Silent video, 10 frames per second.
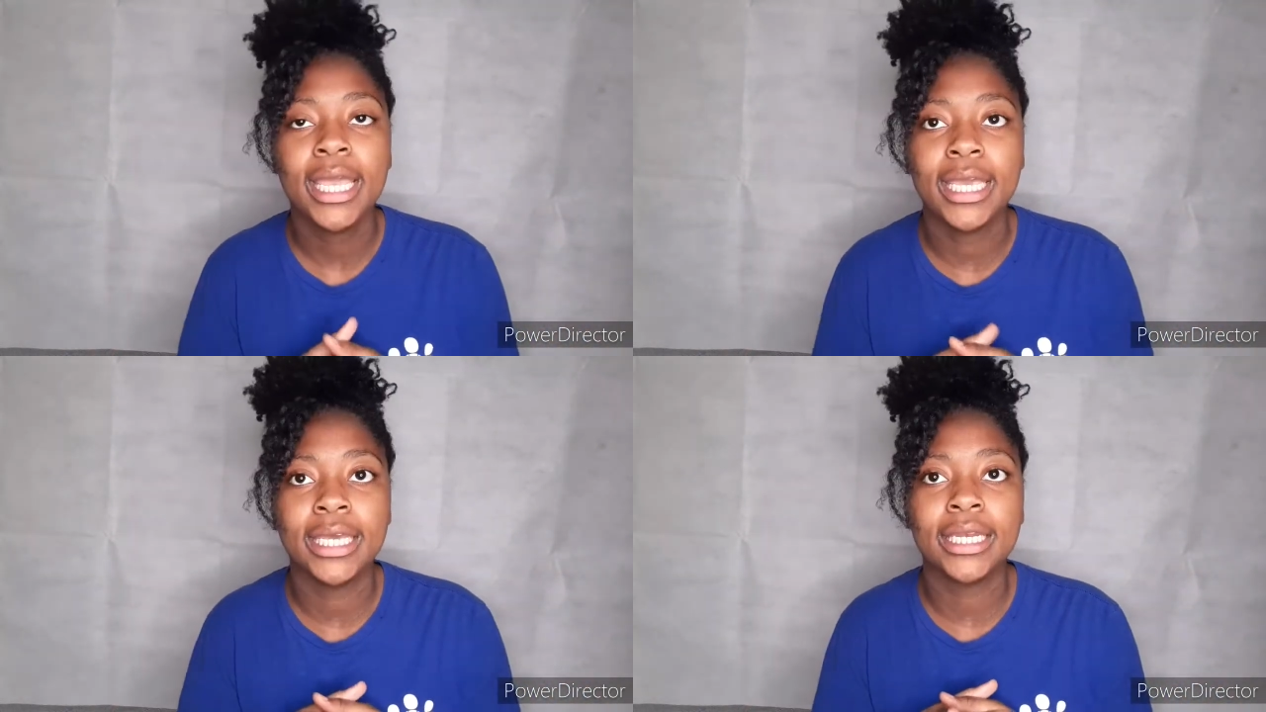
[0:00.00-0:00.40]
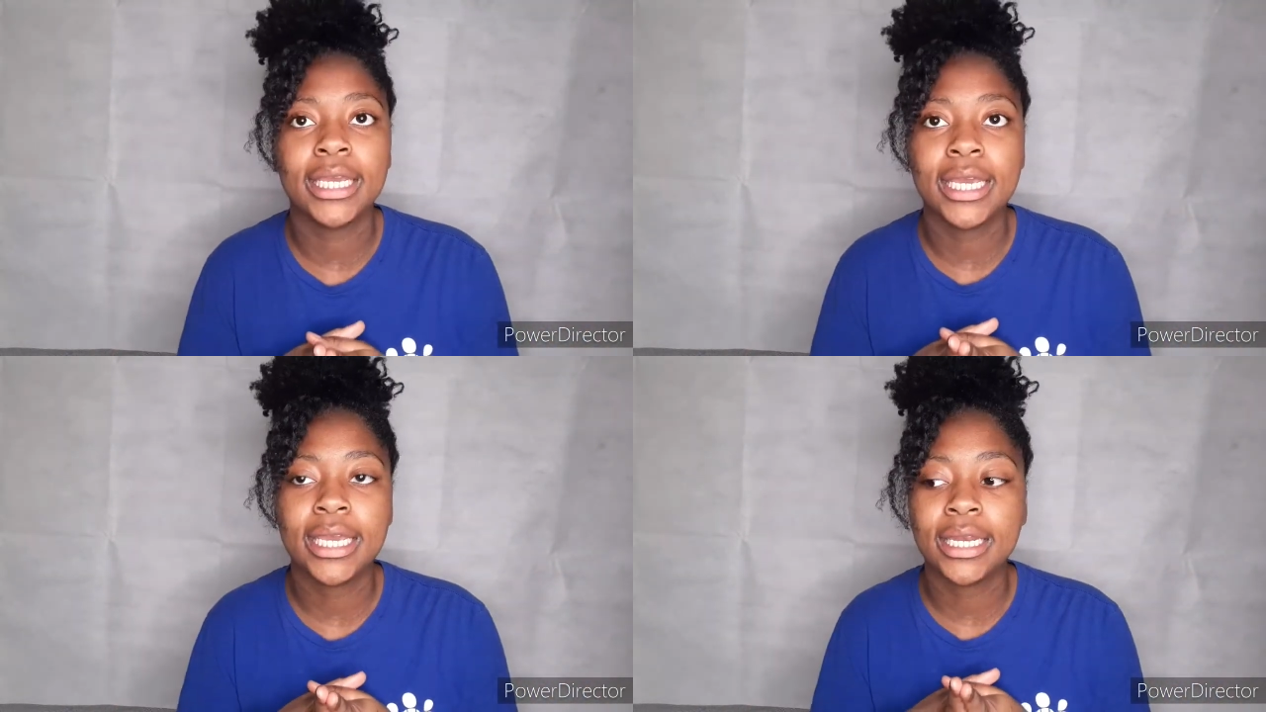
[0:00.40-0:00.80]
And
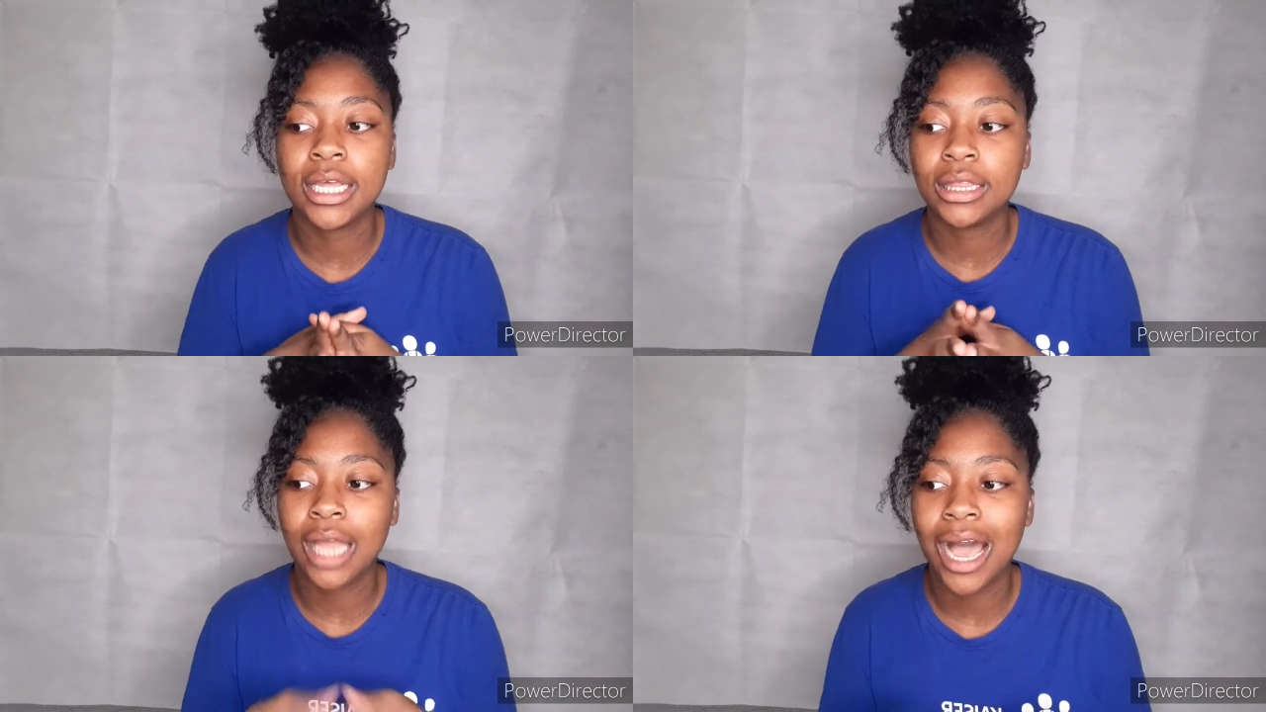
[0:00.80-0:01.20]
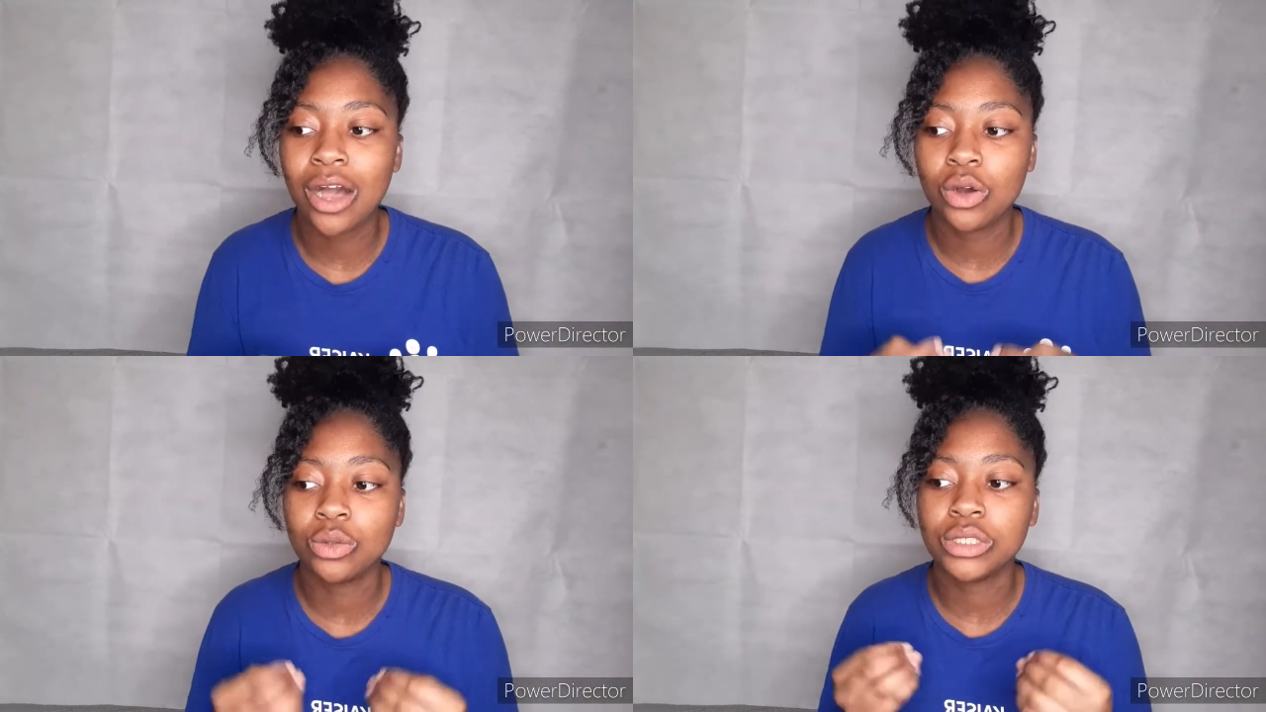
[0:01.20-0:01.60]
it
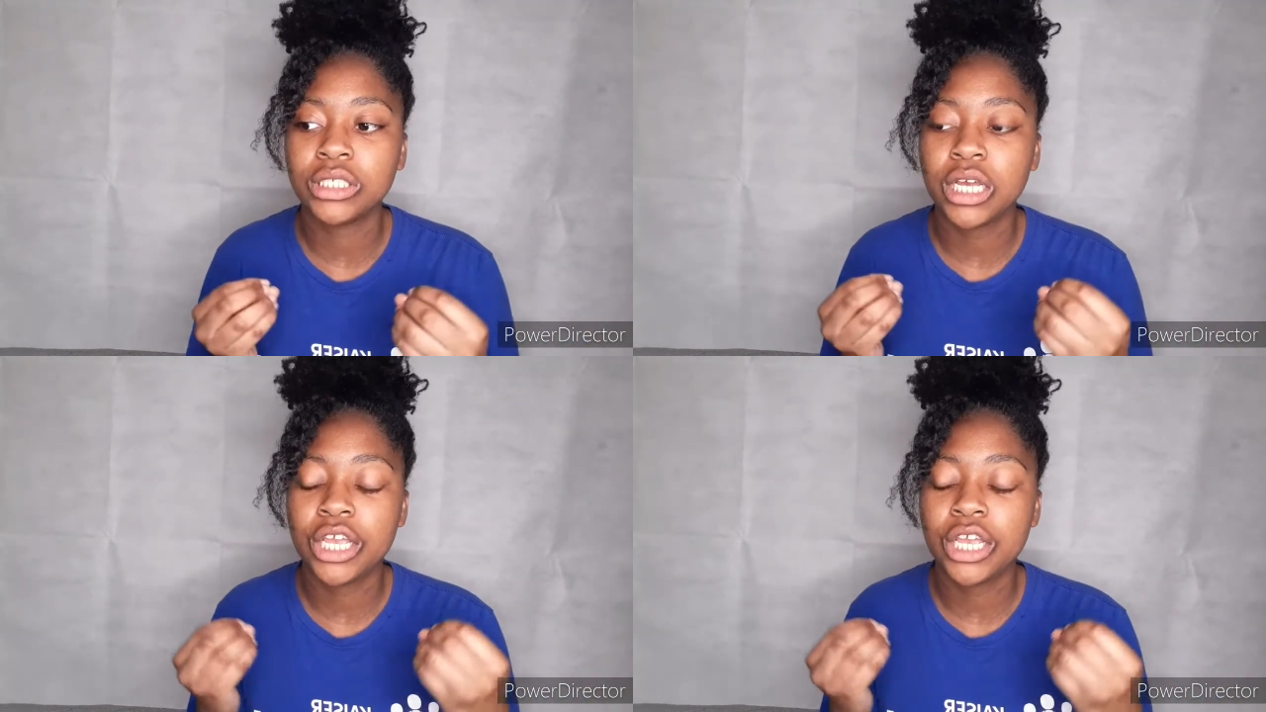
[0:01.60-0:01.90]
allows